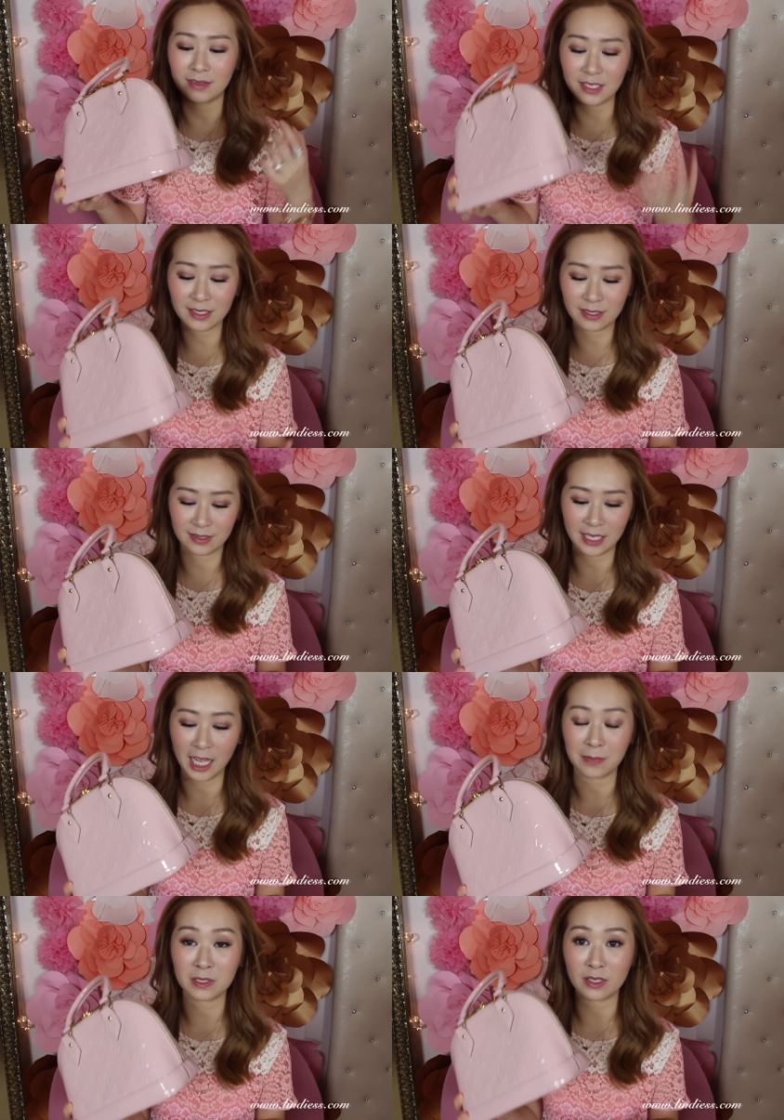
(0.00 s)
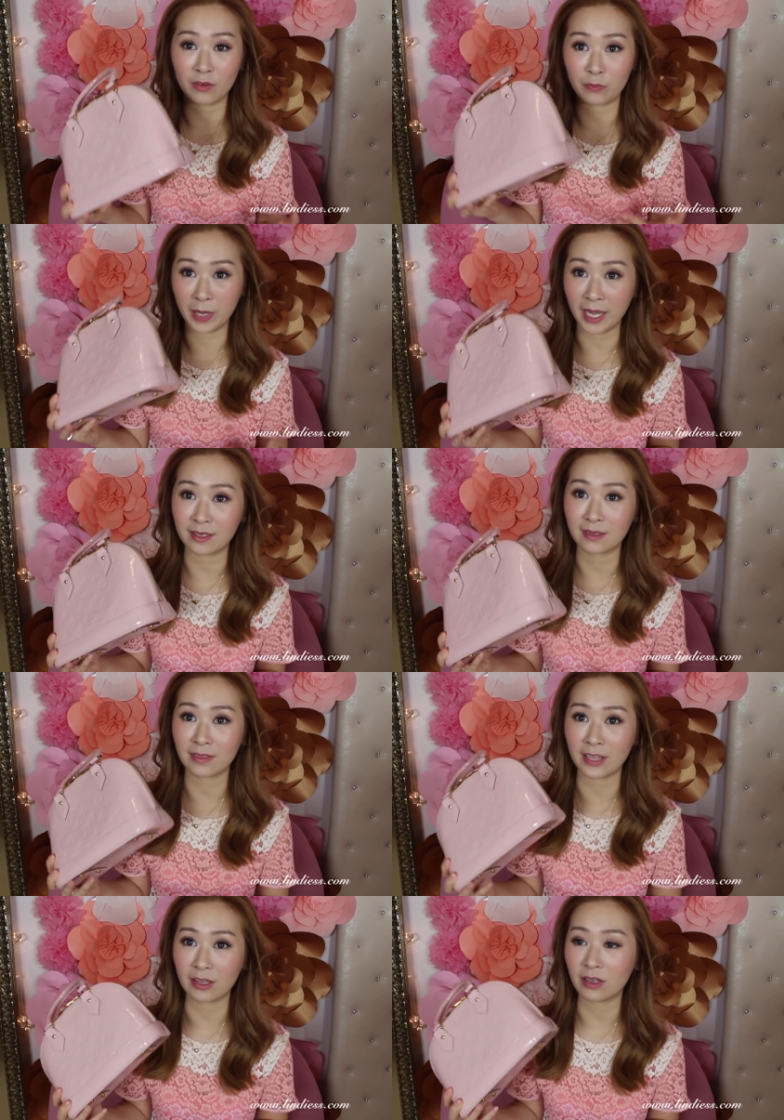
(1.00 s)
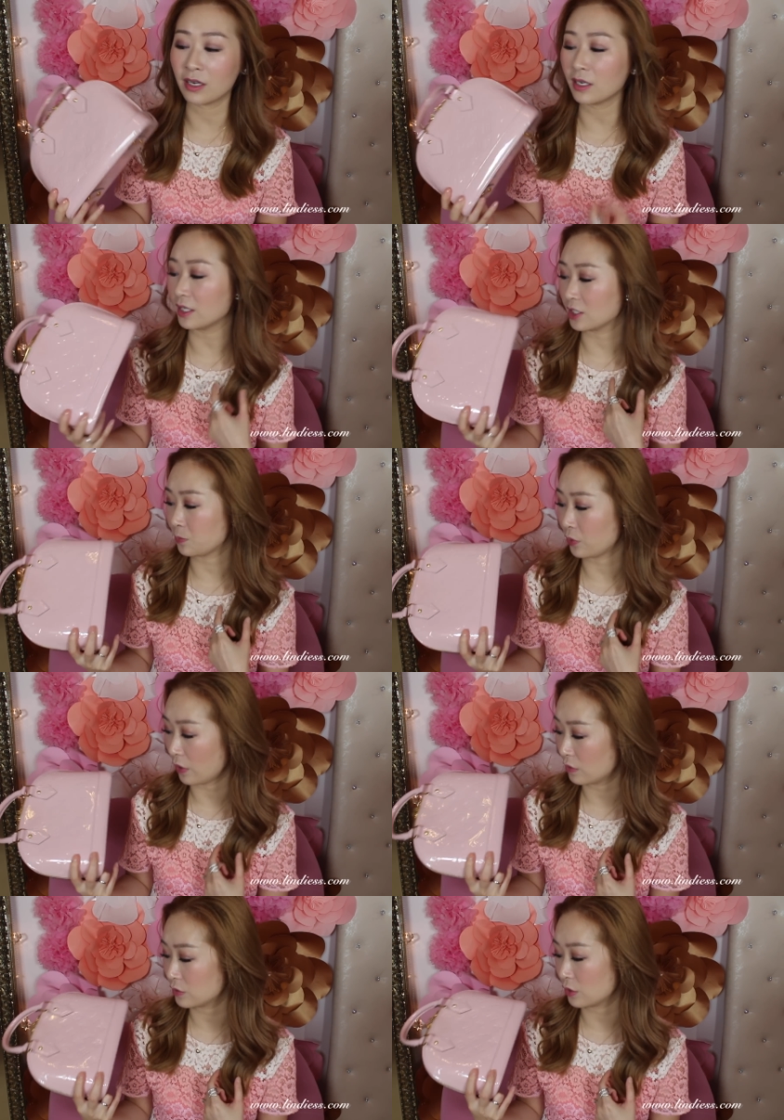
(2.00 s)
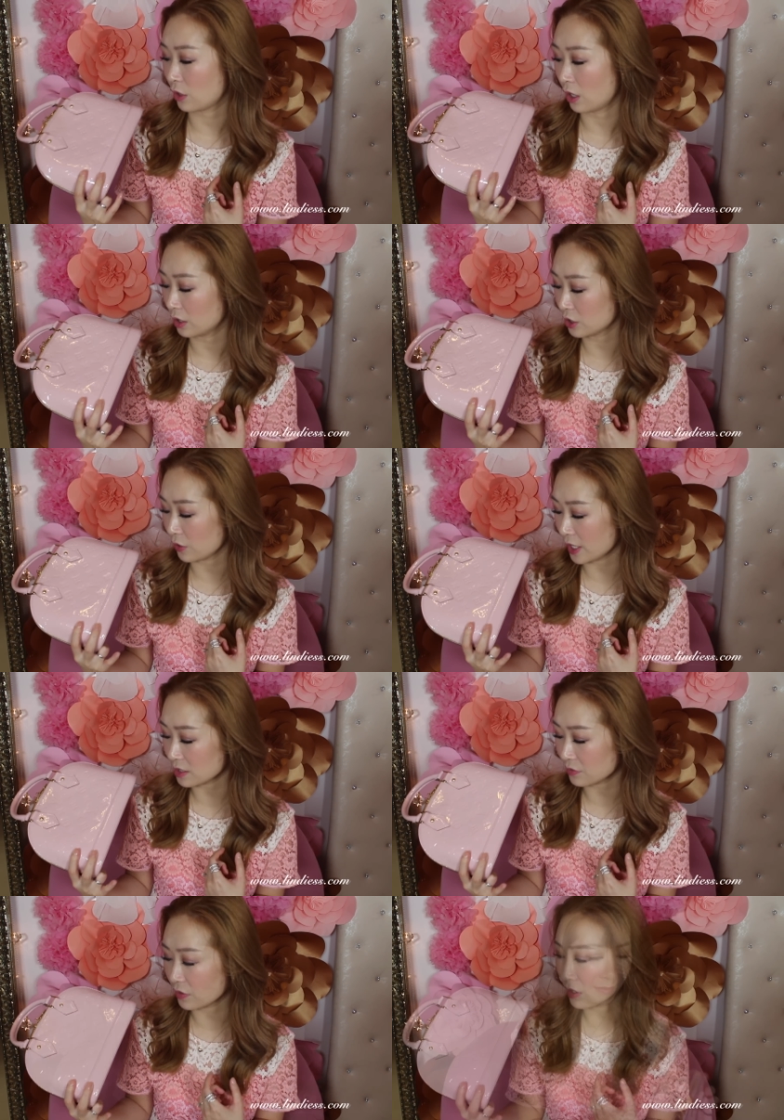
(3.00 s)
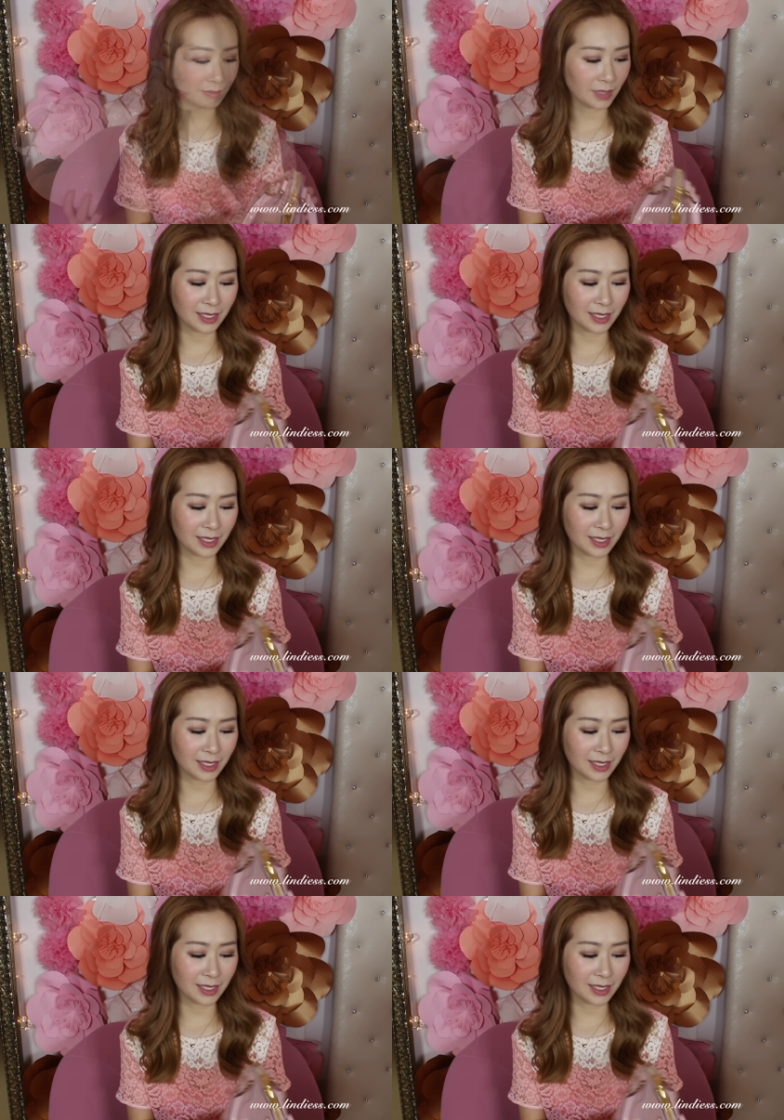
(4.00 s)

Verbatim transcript: these types of patent leather is prone to color transfer.